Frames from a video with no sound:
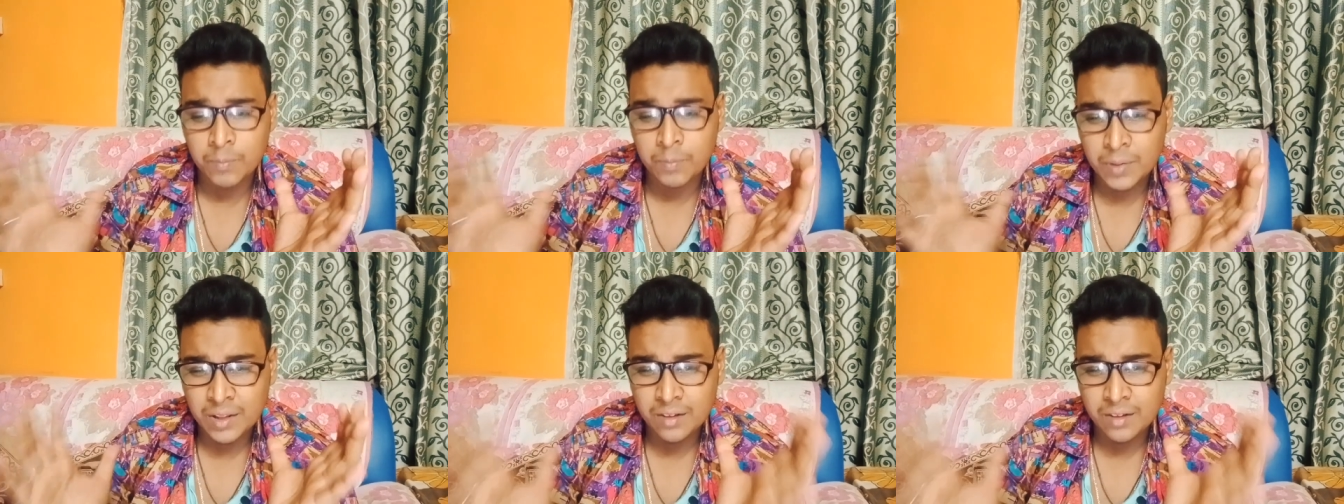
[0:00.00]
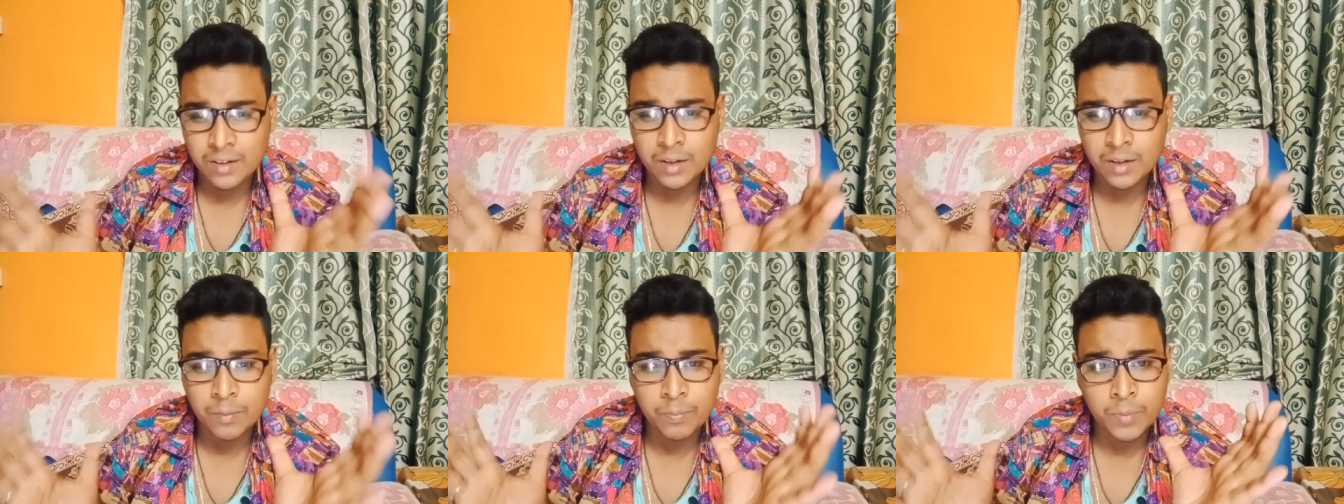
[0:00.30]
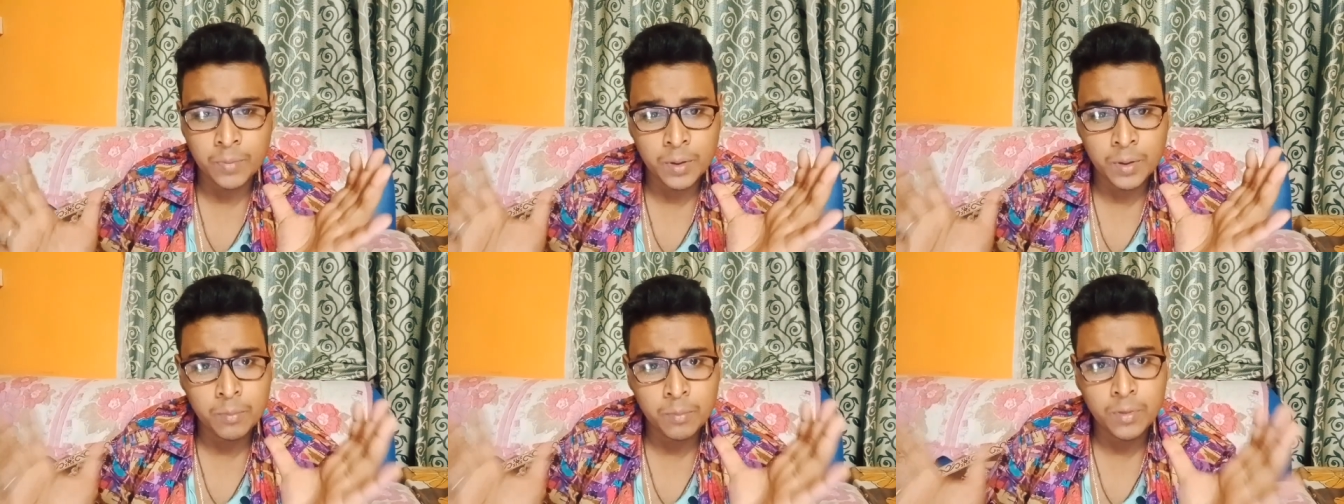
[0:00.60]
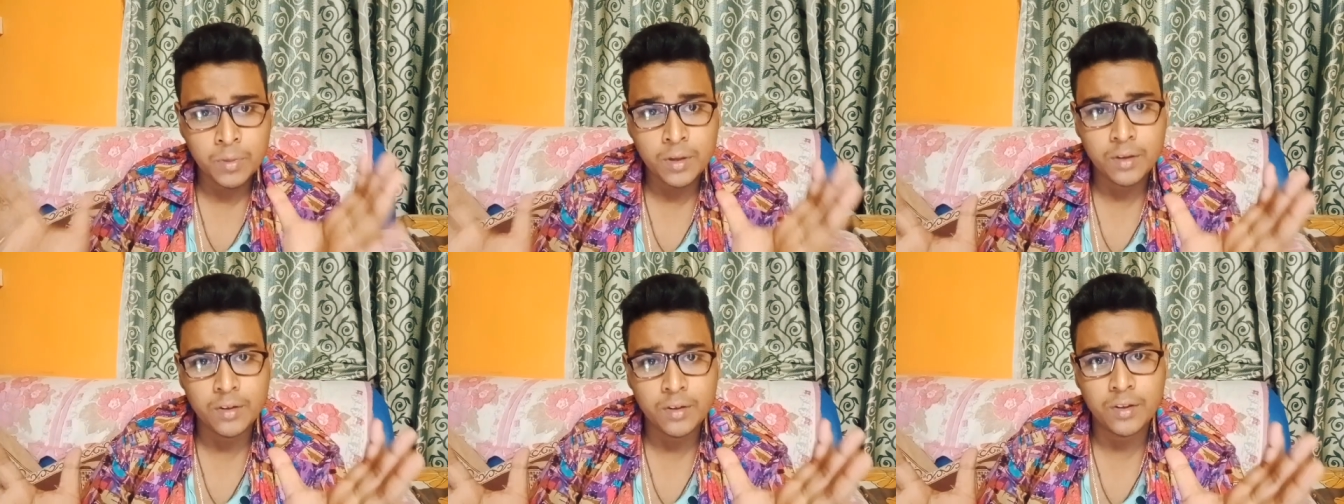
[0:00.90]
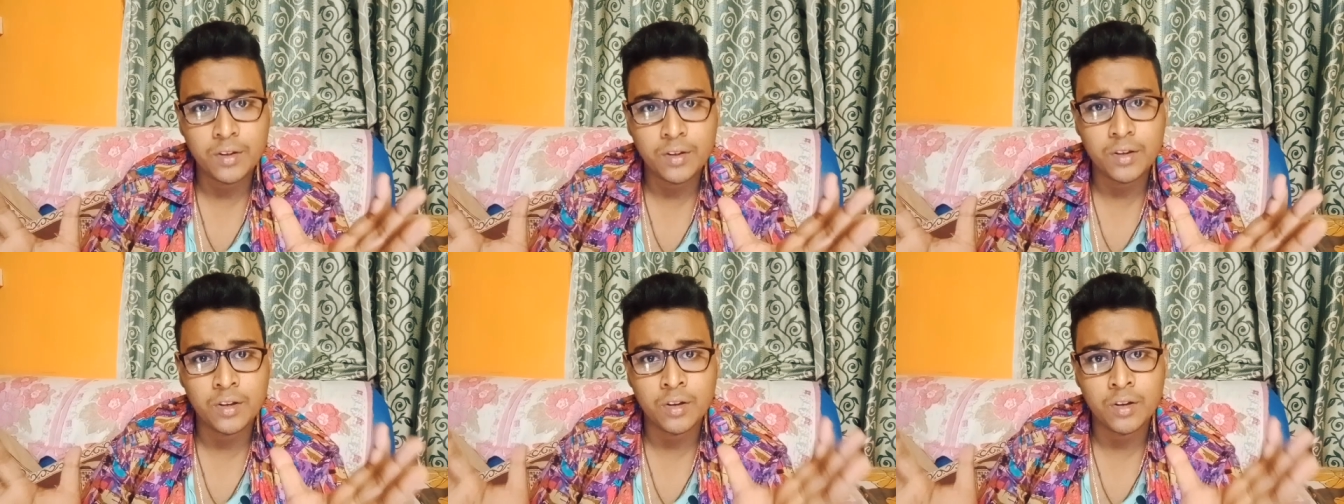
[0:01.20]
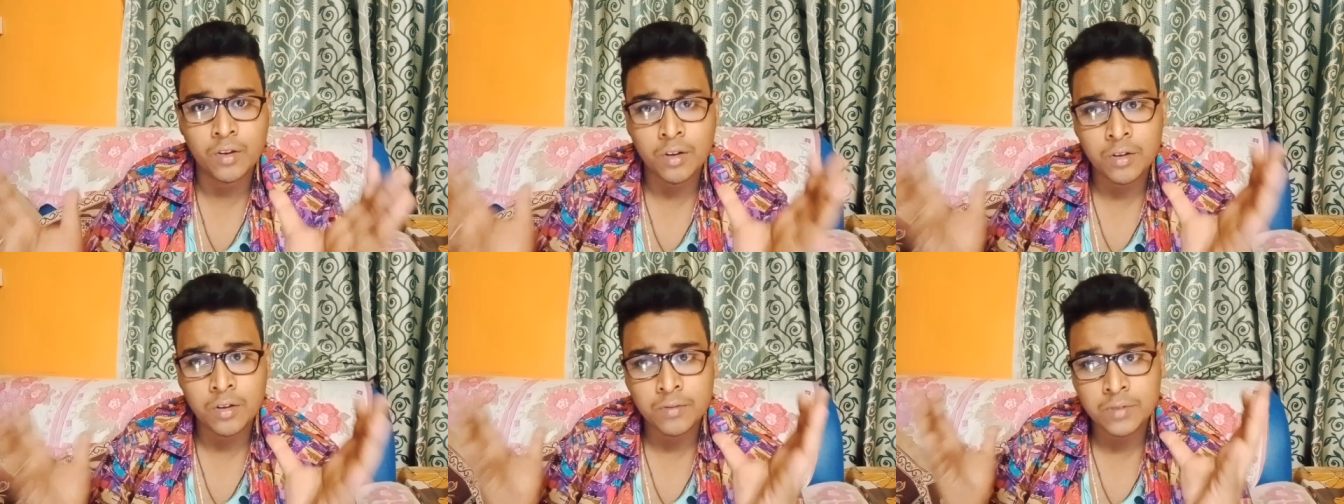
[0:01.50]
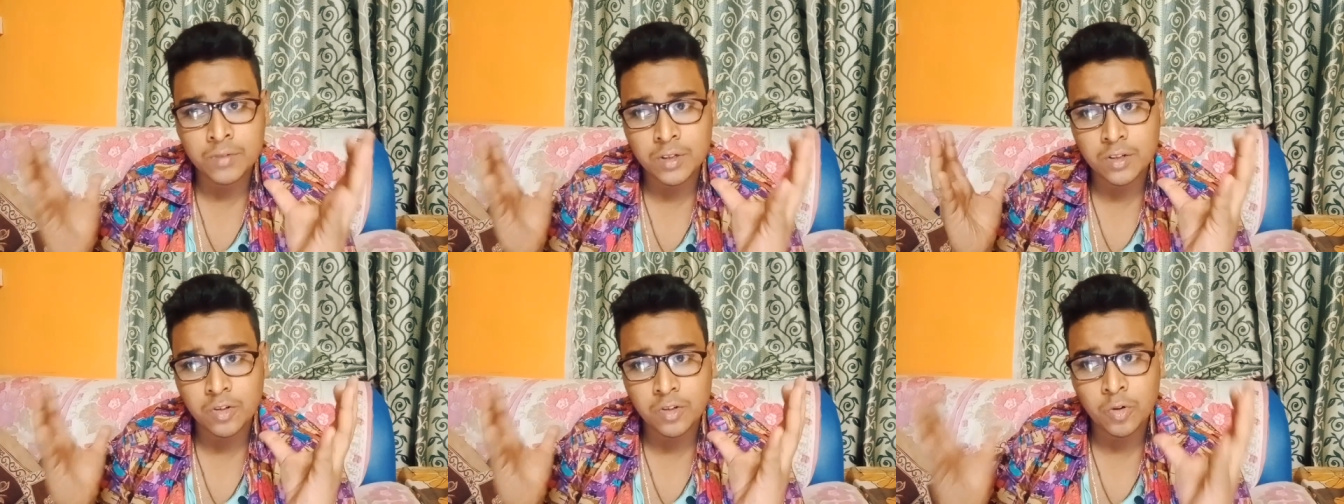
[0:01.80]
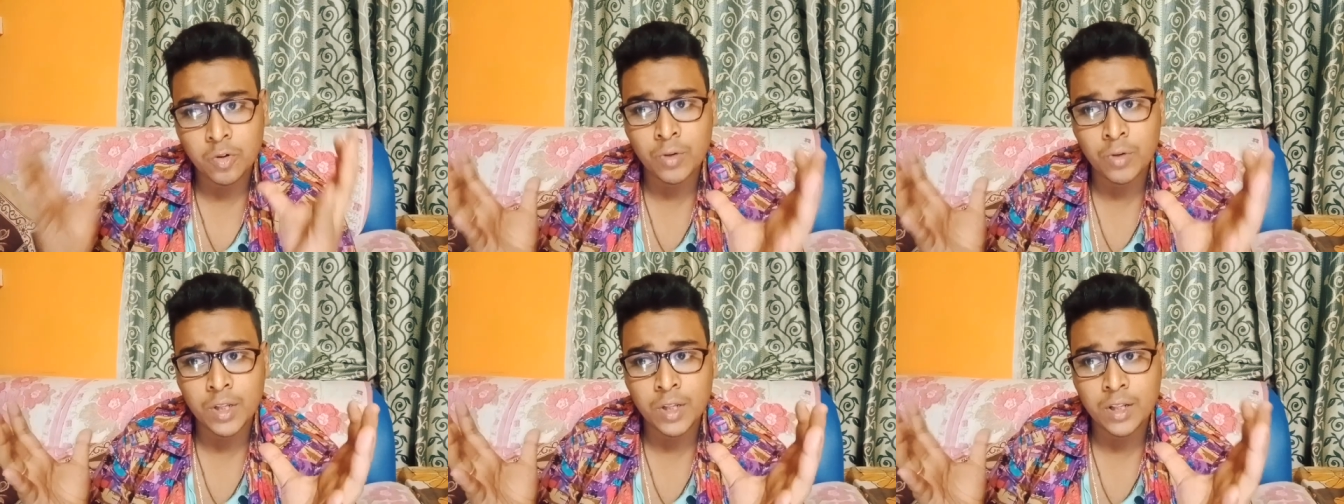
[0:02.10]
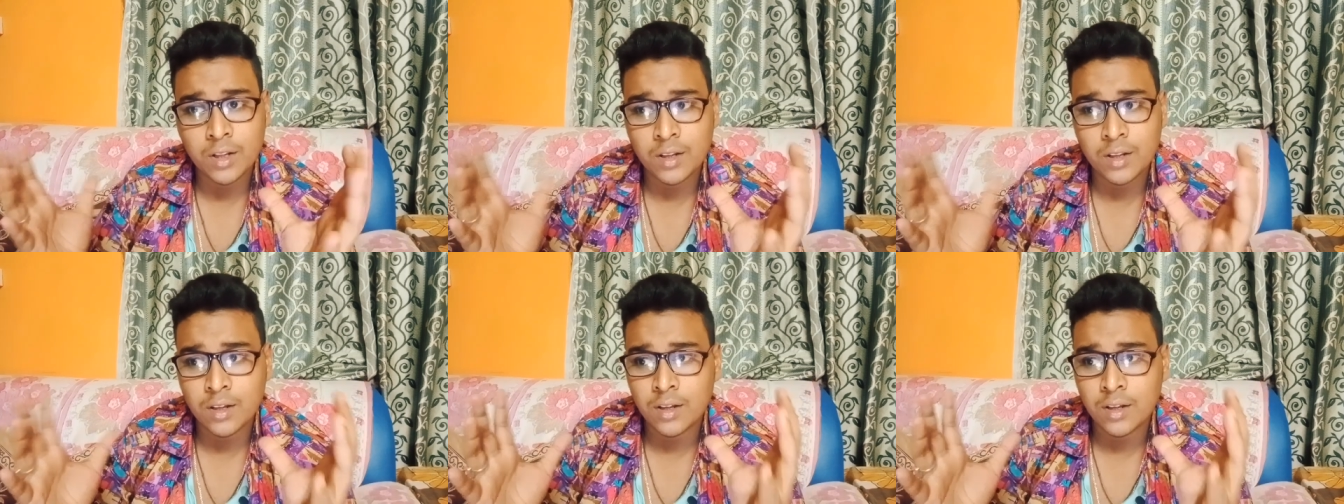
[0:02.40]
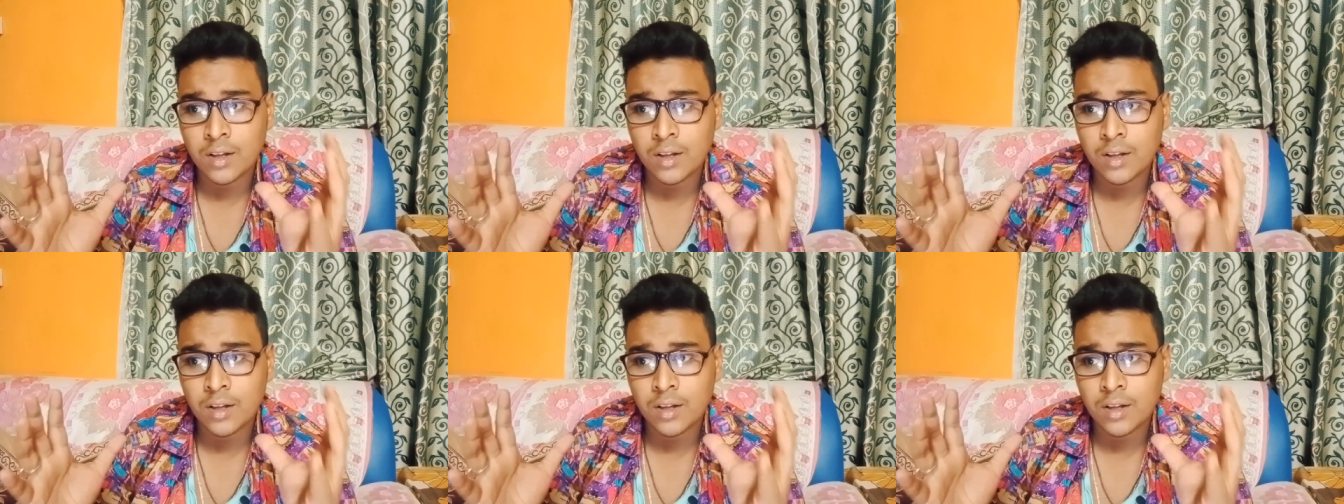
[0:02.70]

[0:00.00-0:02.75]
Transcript: basic premise of the story,